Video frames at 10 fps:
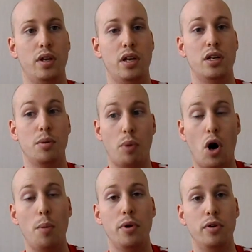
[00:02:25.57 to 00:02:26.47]
in an
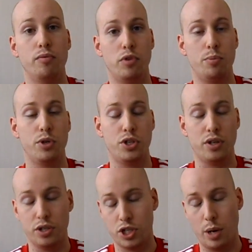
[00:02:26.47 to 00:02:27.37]
apartment room which you
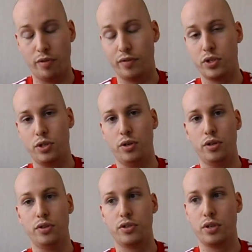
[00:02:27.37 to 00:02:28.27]
can share with other
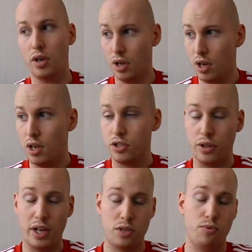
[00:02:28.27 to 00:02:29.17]
students.
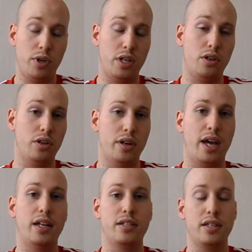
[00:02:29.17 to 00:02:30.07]
So that's really good and
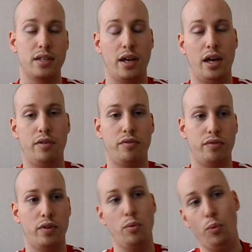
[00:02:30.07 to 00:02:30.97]
handy to
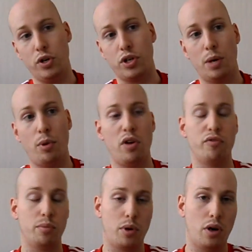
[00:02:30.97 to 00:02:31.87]
have when you come
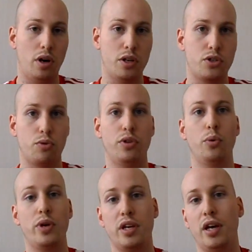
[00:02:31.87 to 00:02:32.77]
home from class or on
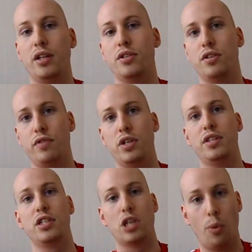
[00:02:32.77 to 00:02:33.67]
the weekends if you
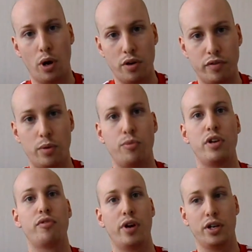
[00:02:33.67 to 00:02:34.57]
need to go over and
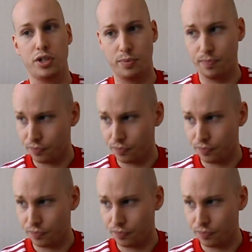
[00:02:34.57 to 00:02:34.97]
refresh.